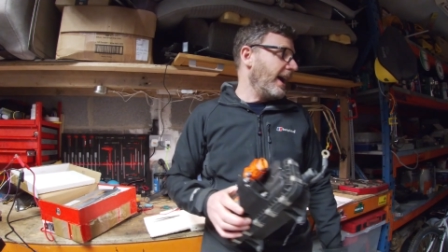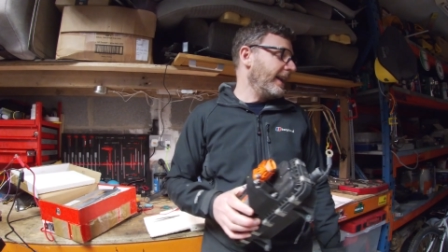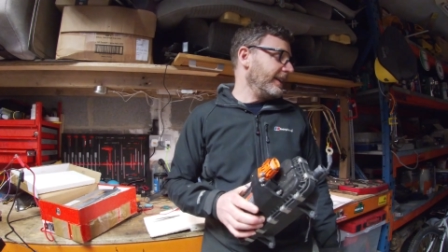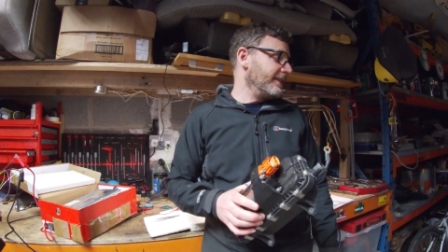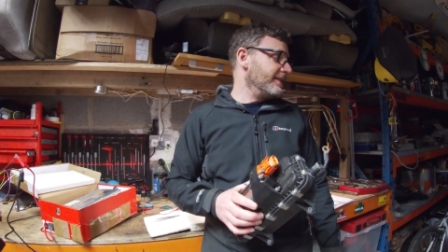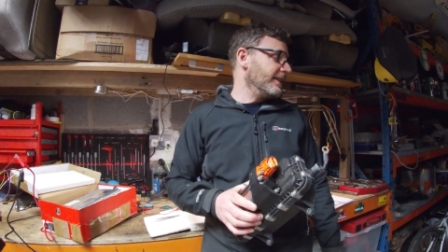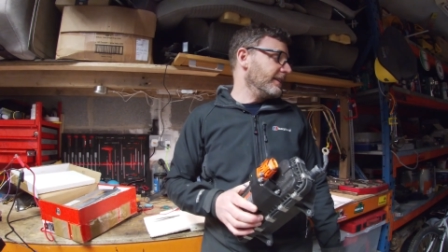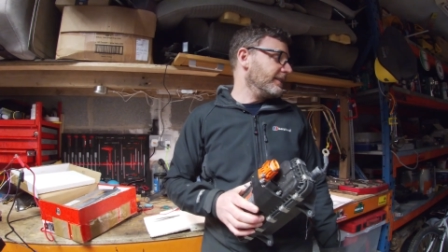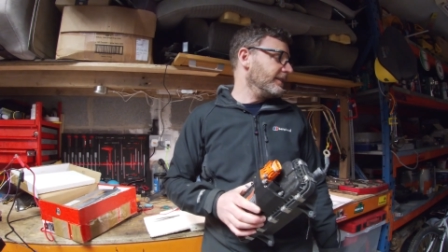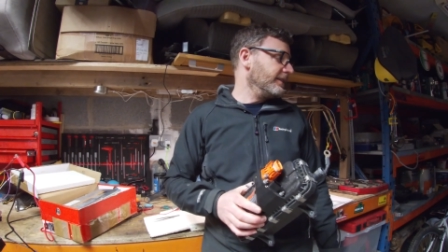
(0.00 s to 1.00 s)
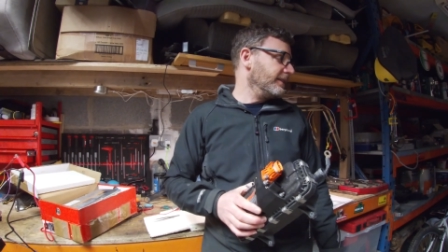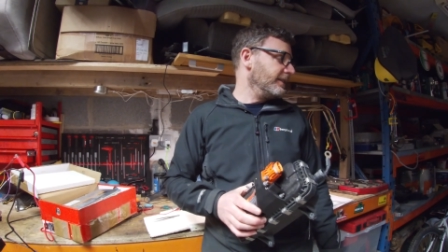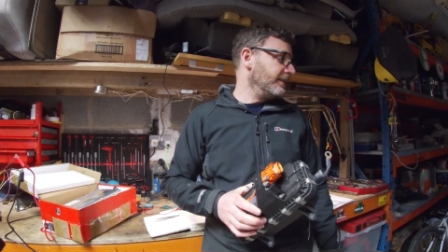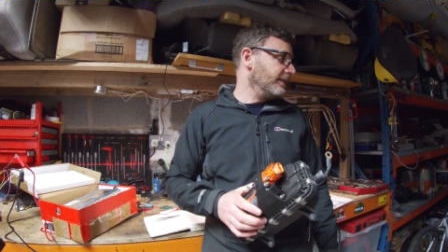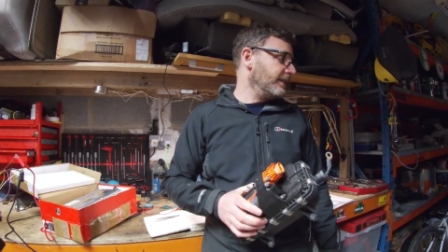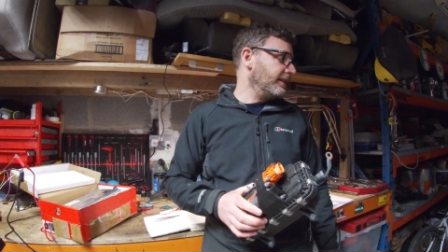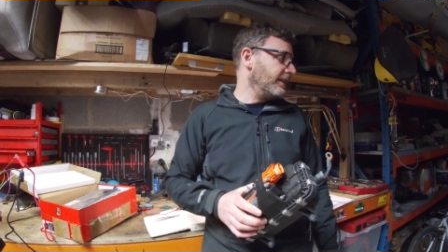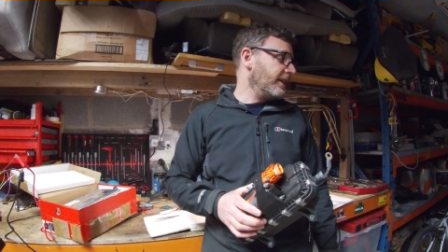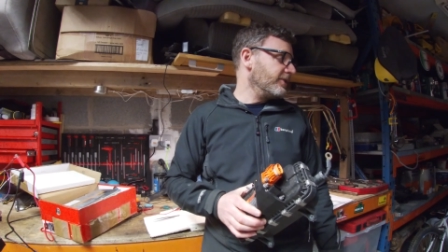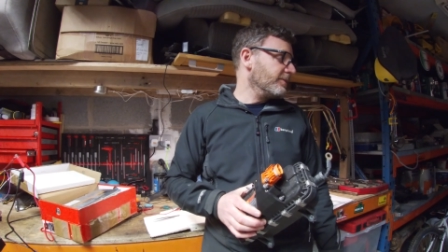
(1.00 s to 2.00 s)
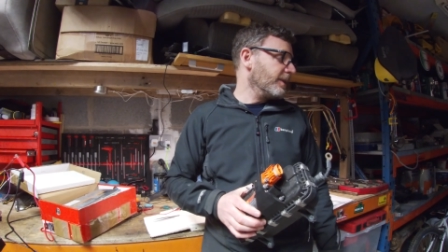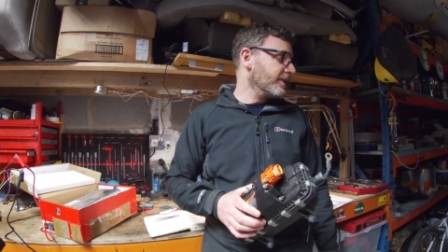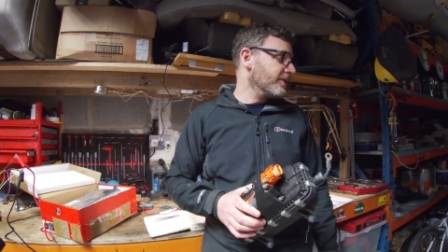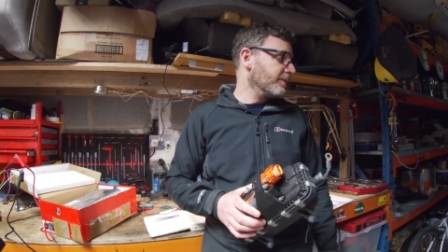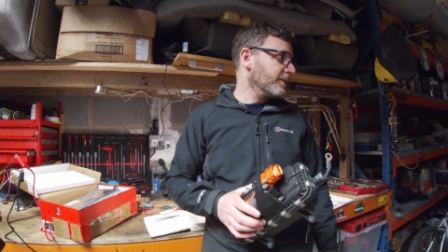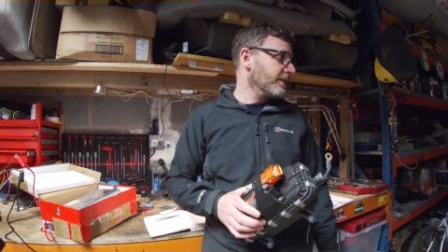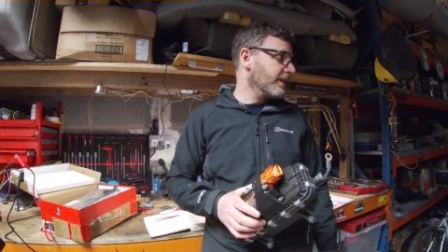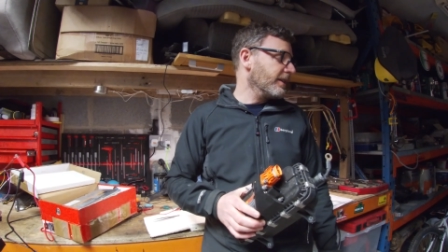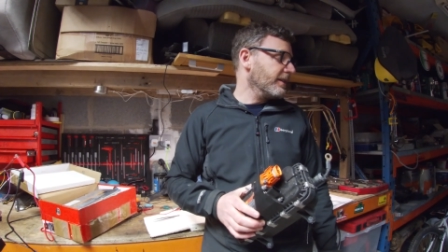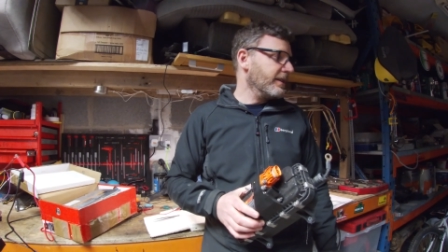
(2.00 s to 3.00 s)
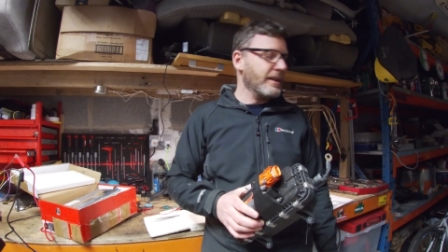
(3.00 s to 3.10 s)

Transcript: And it can sit in the engine bay somewhere there.